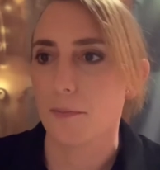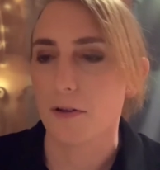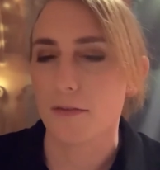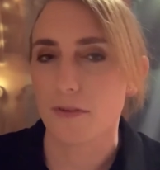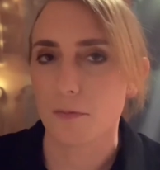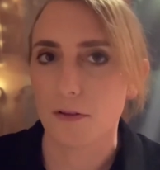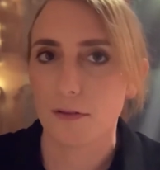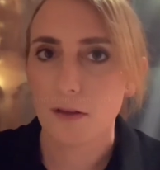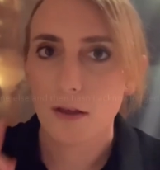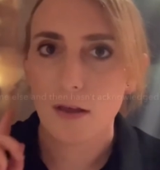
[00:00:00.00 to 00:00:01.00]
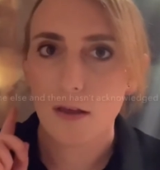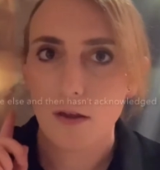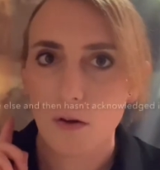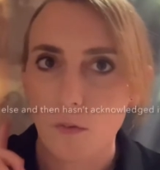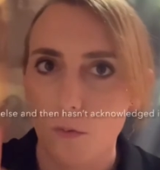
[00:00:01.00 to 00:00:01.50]
of it with
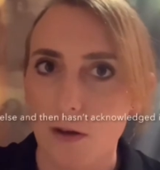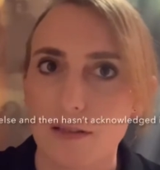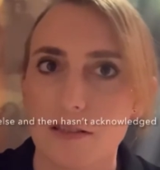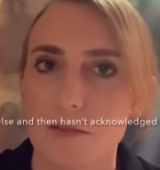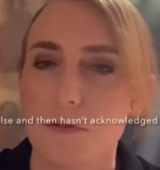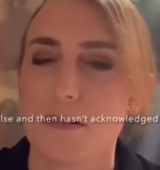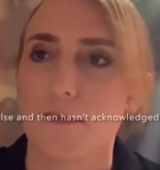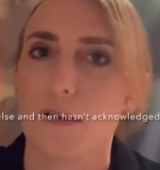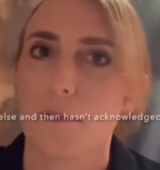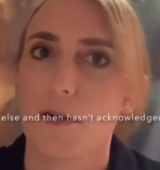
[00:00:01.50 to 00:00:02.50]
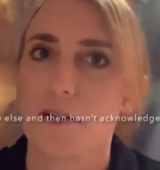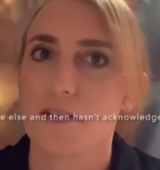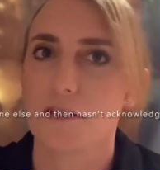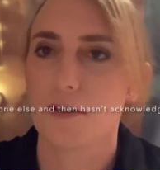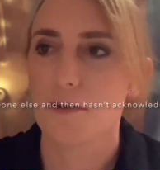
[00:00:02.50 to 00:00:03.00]
one specific
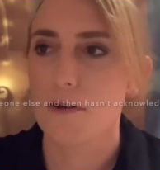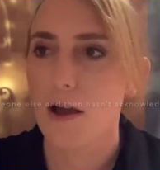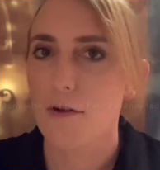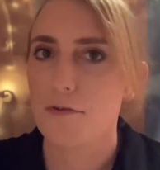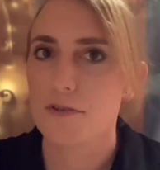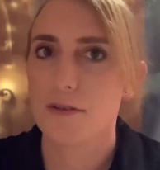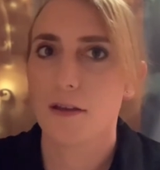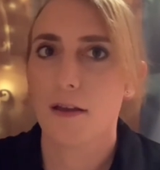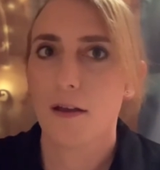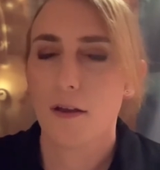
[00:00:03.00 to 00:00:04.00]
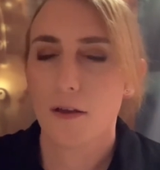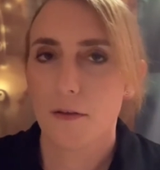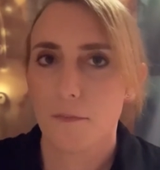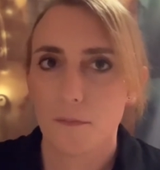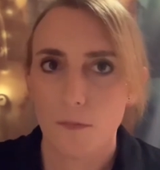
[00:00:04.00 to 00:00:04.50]
person who knows
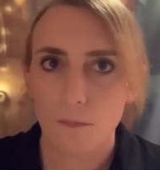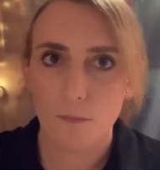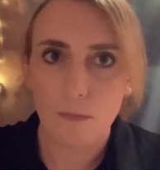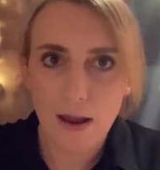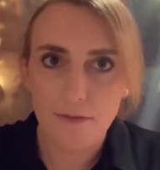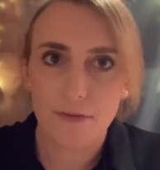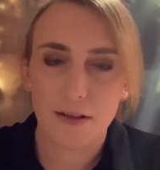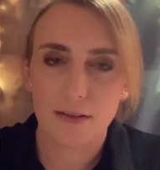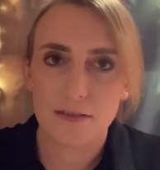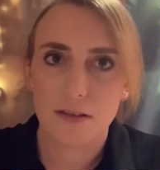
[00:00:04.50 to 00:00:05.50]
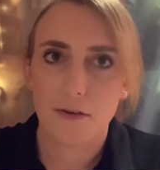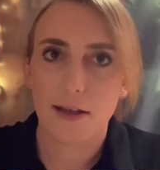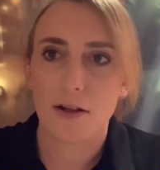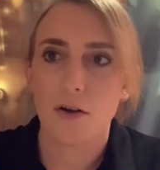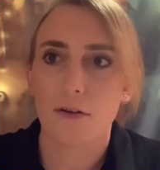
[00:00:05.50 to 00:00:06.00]
everything that's
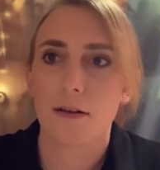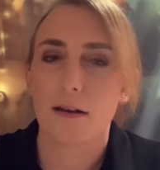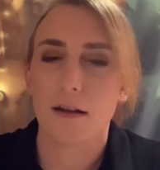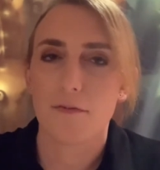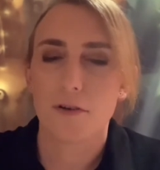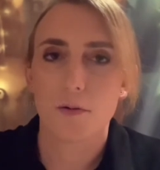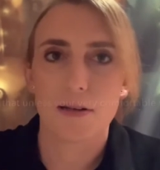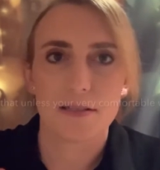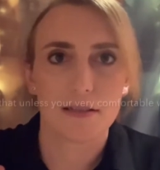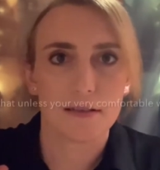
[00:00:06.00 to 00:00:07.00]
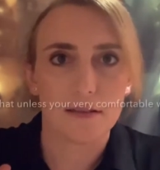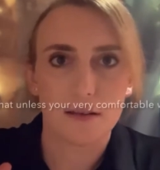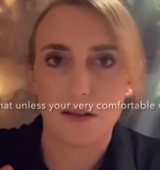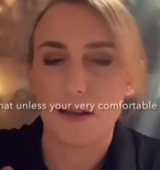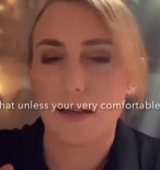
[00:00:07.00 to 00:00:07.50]
going on, and I've requested that,
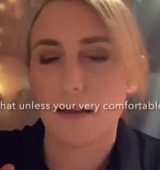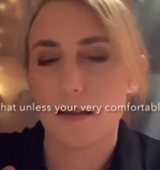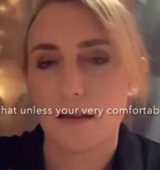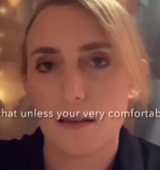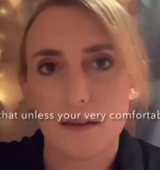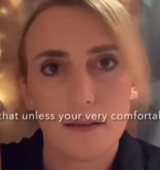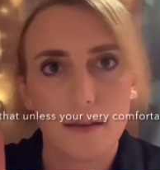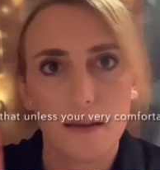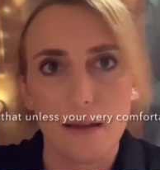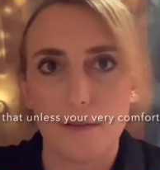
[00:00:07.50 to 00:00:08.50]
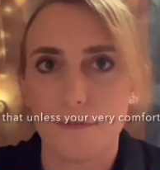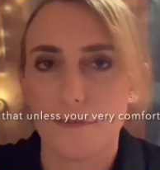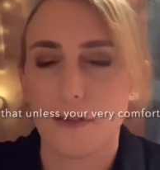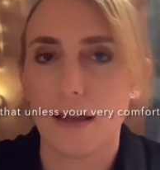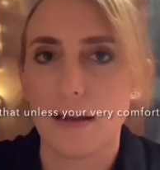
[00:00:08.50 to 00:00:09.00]
like, if
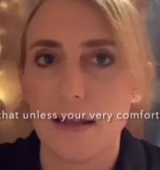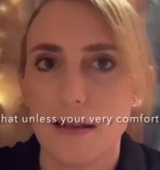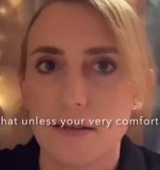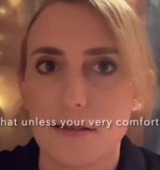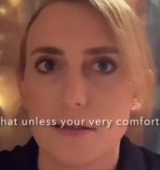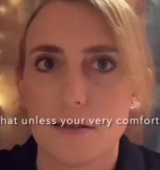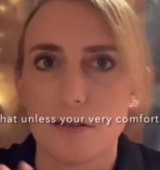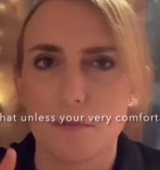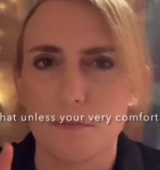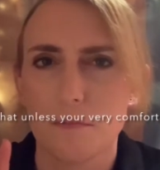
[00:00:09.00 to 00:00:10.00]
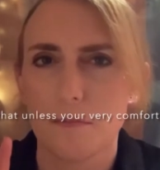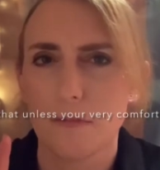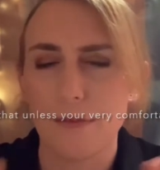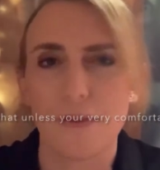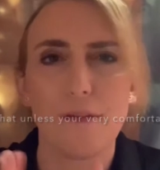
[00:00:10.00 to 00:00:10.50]

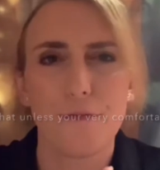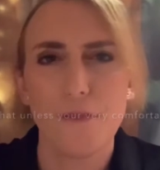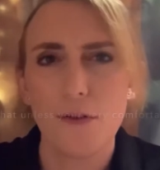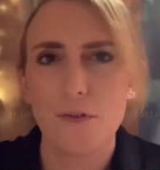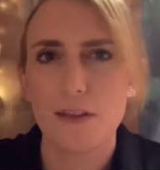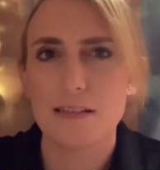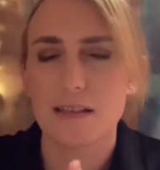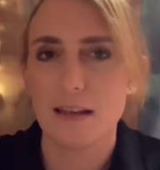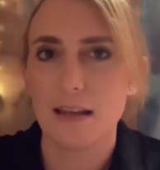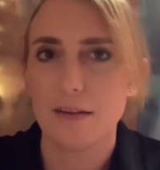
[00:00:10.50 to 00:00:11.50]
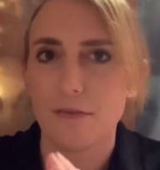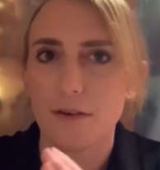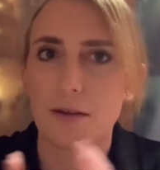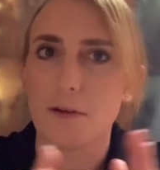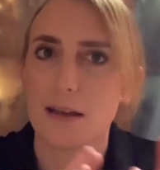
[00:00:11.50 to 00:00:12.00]
they feel there's a need for
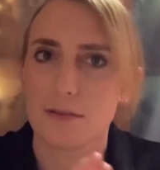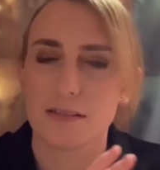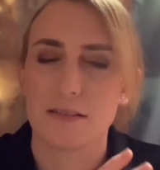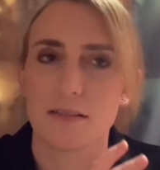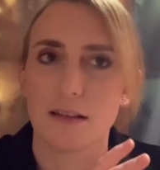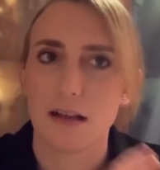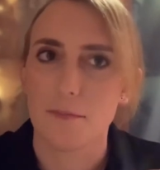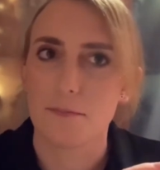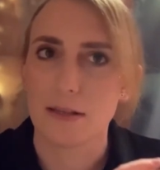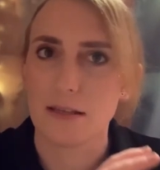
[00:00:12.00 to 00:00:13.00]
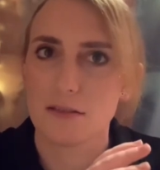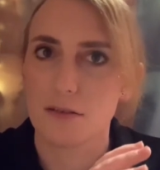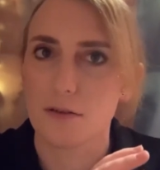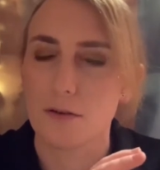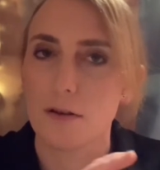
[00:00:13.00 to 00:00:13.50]
anyone else in the company to